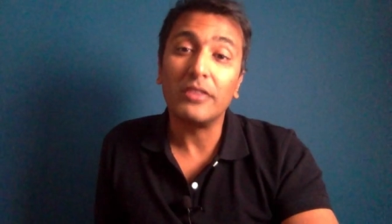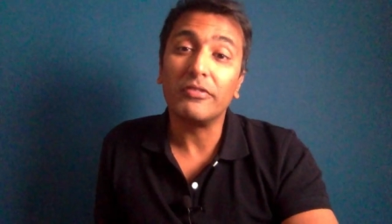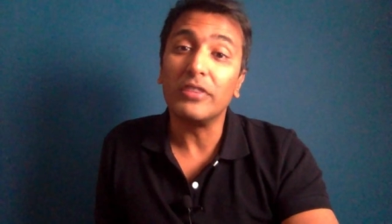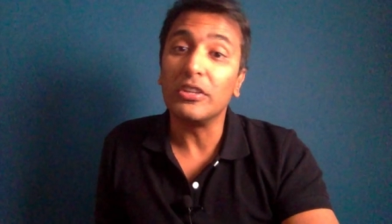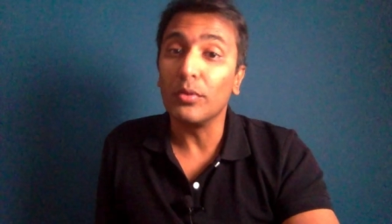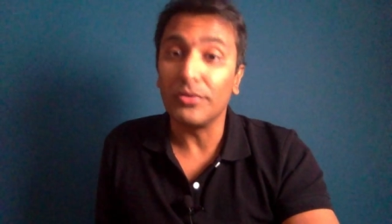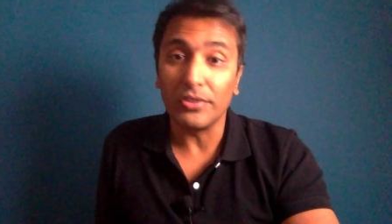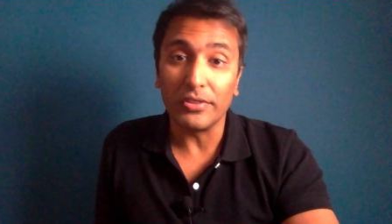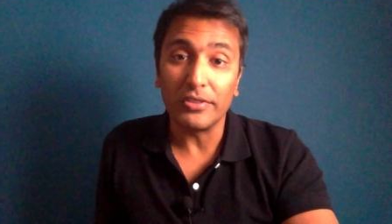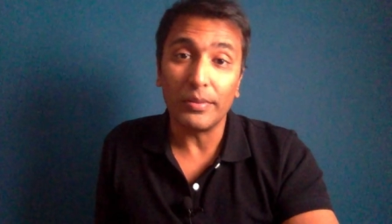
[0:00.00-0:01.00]
video is
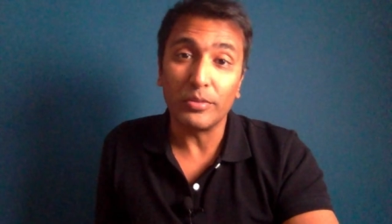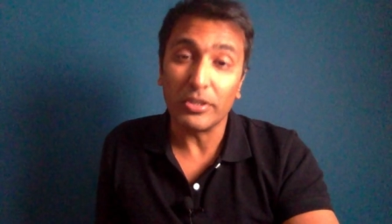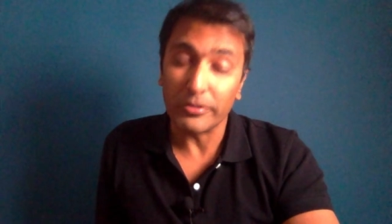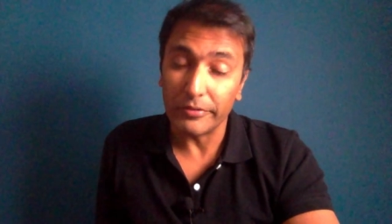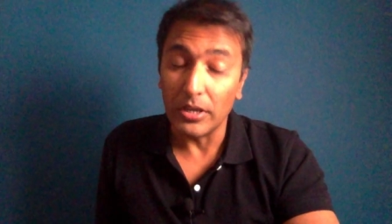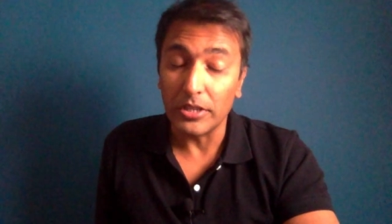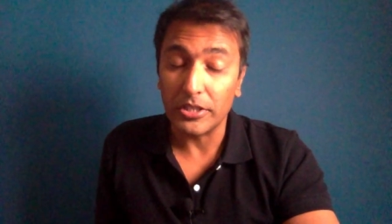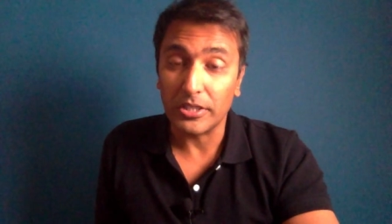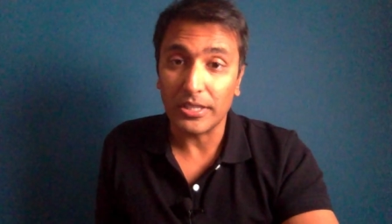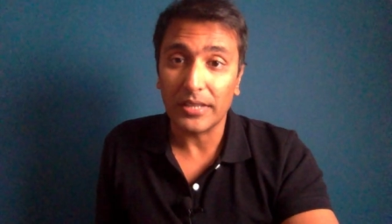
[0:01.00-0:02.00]
on the subject of heart
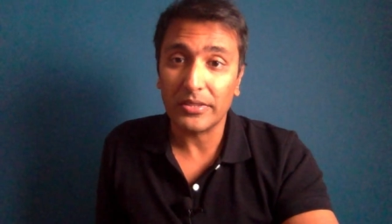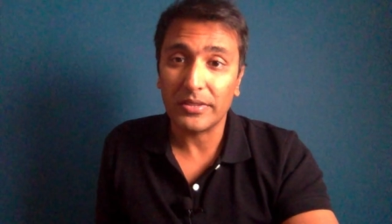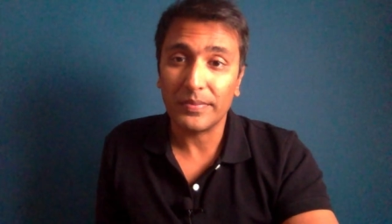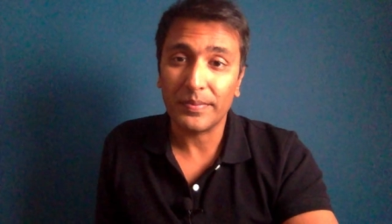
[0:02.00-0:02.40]
attacks.